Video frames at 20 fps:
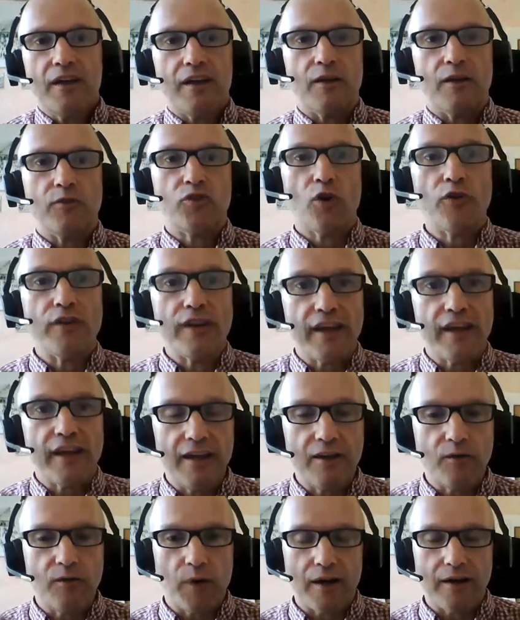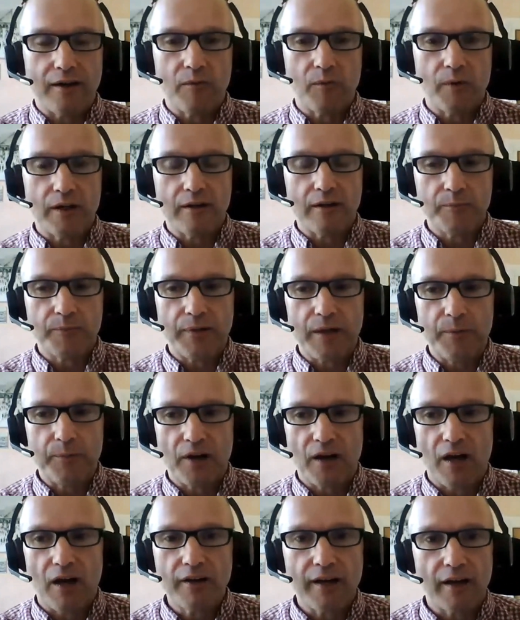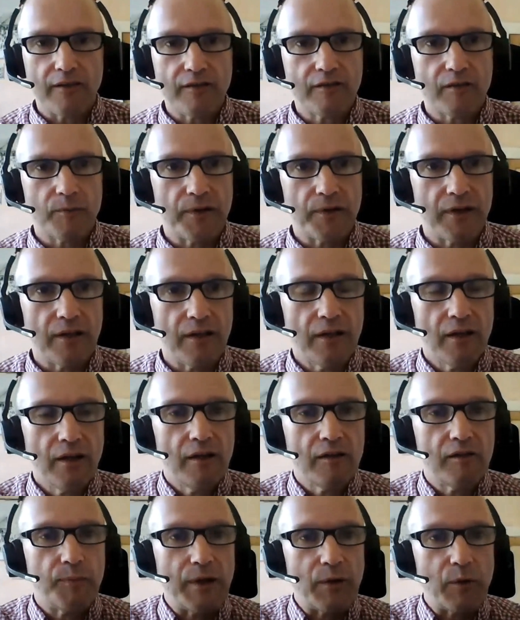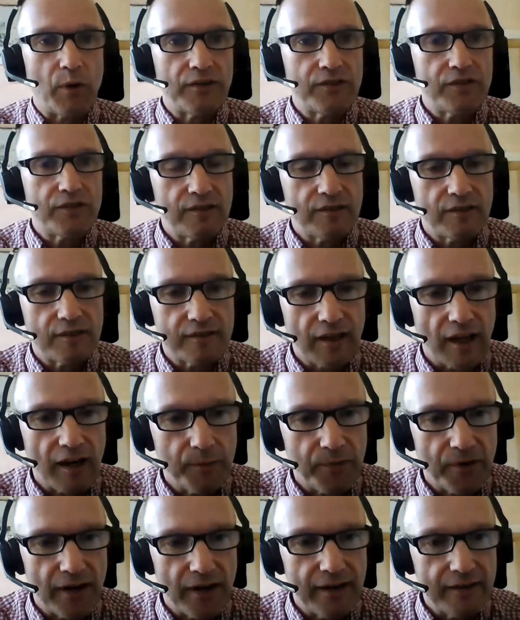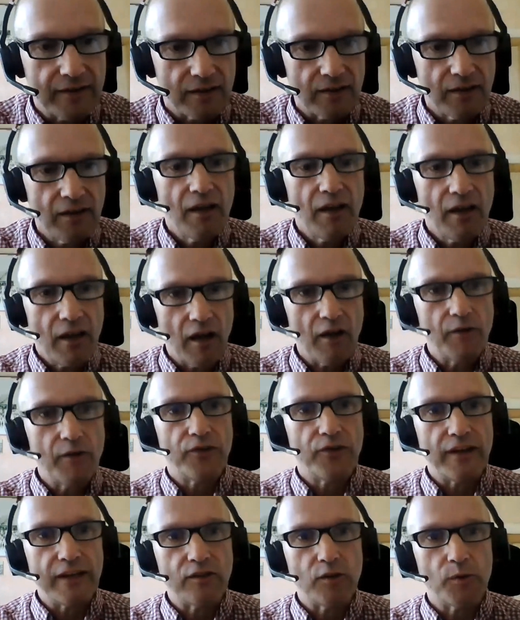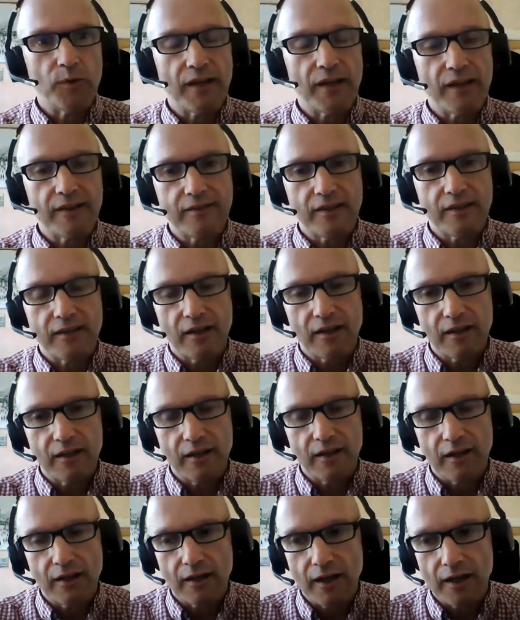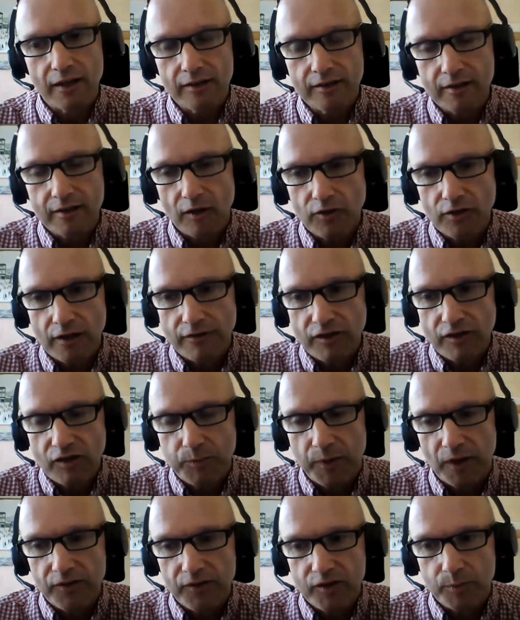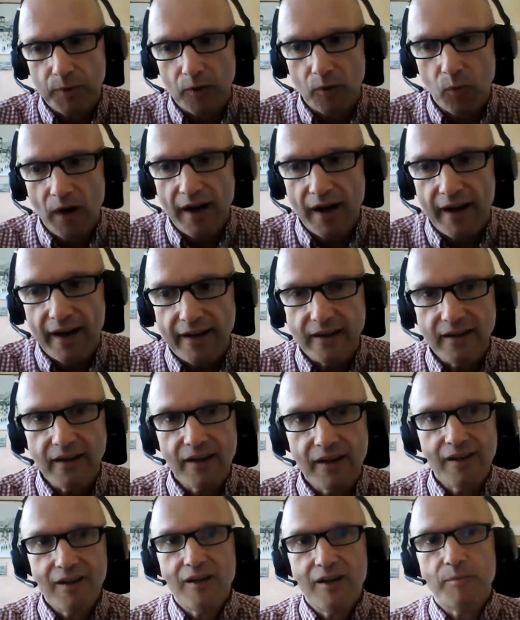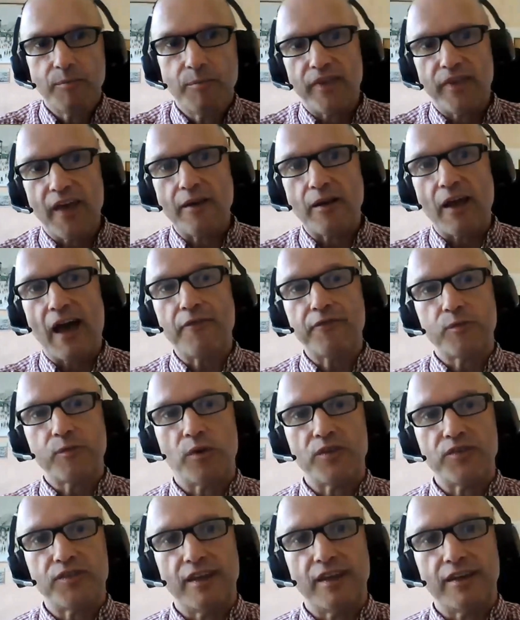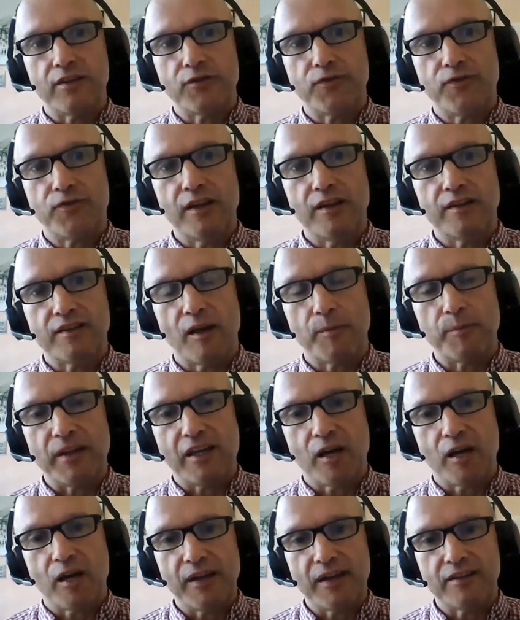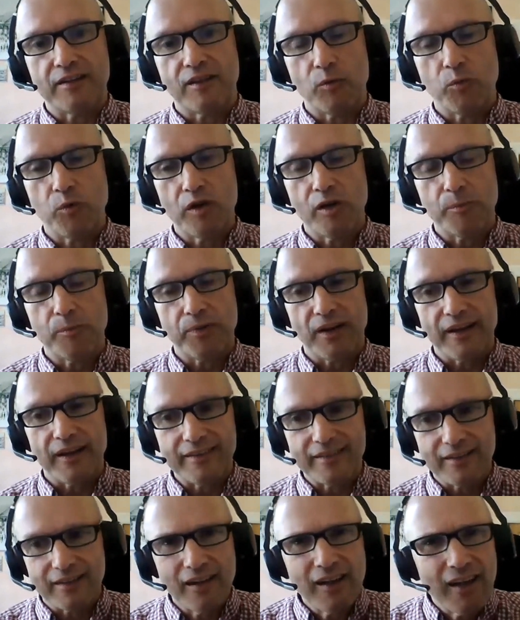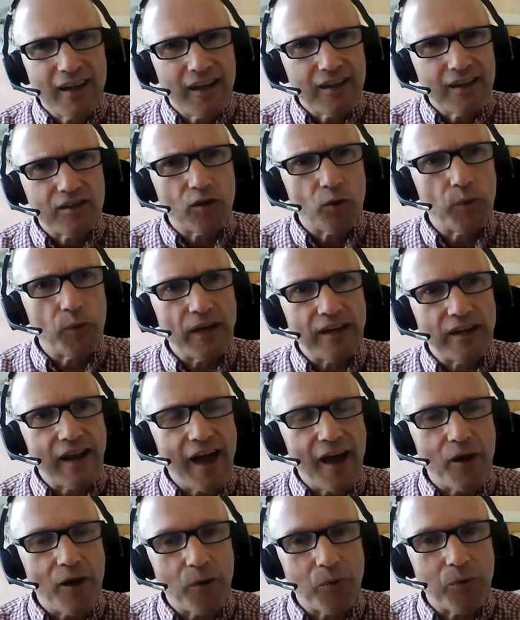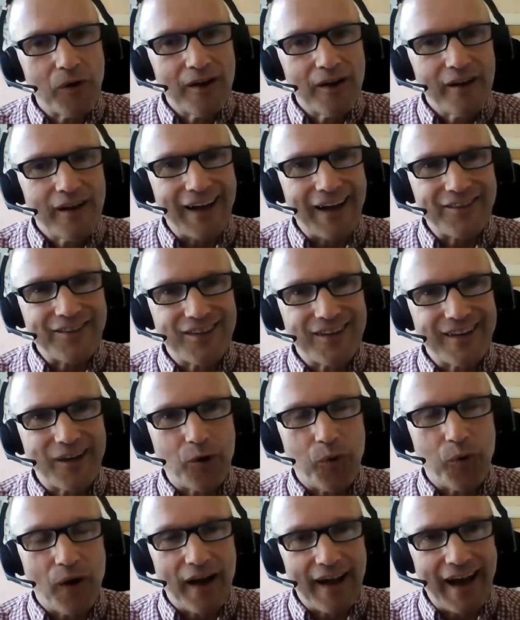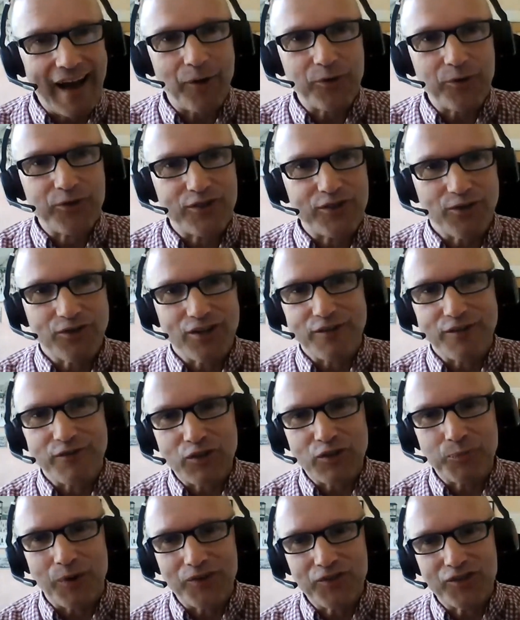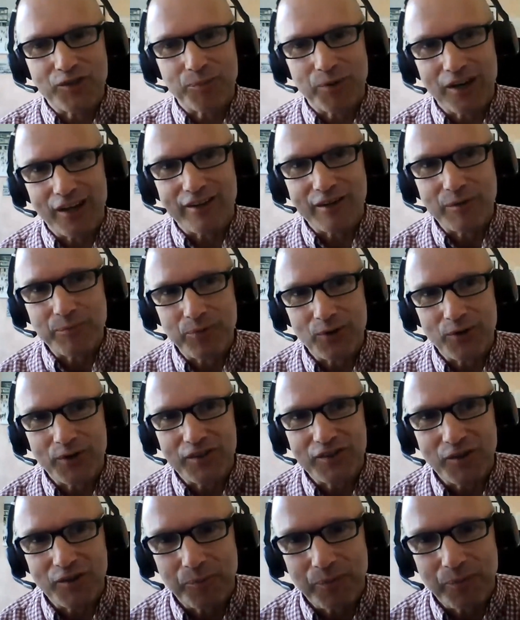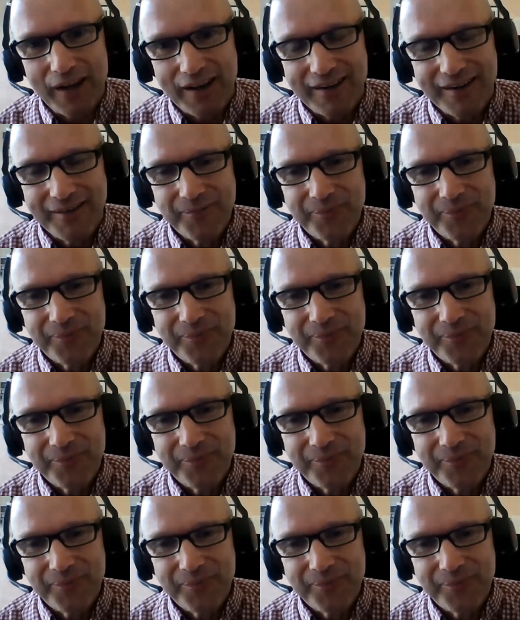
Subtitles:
during Eid, when people are going to be wanting to celebrate and hopefully doing it in a socially responsible way, but then once Eid is finished, they'll be coming into the workplace. And do we know actually quite how socially responsible our employees have been